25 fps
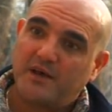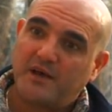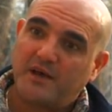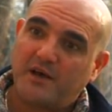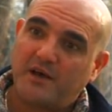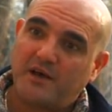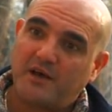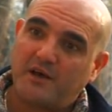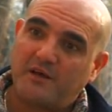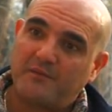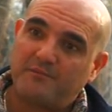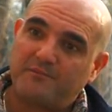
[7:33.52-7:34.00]

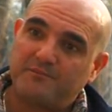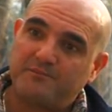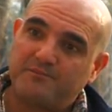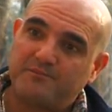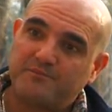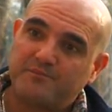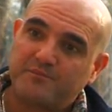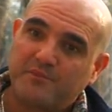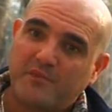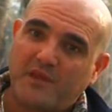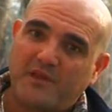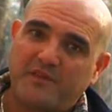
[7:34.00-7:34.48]
I
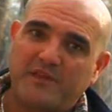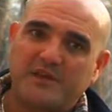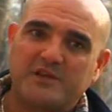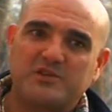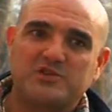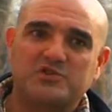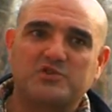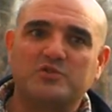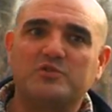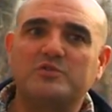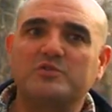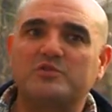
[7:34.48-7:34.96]
think
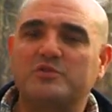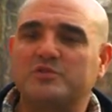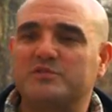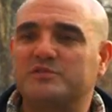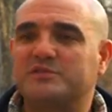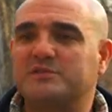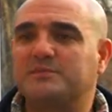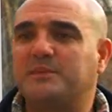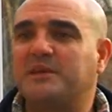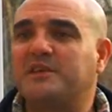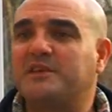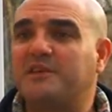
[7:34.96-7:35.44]
Sean
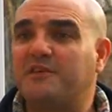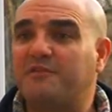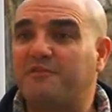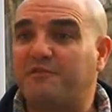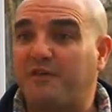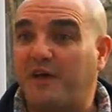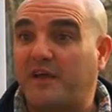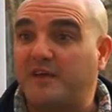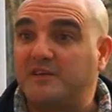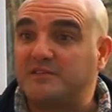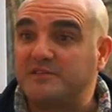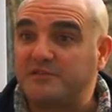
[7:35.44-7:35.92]
calls them
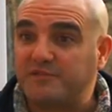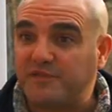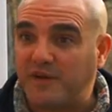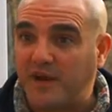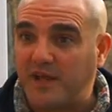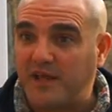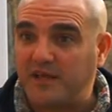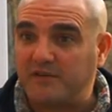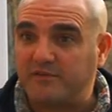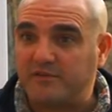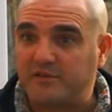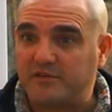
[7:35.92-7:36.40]
in-your-face
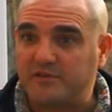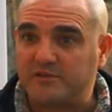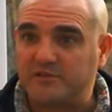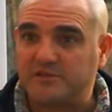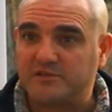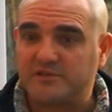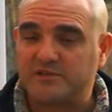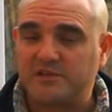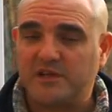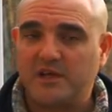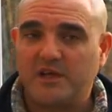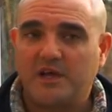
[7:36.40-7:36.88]

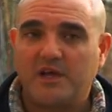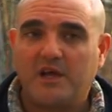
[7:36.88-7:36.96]
flavours.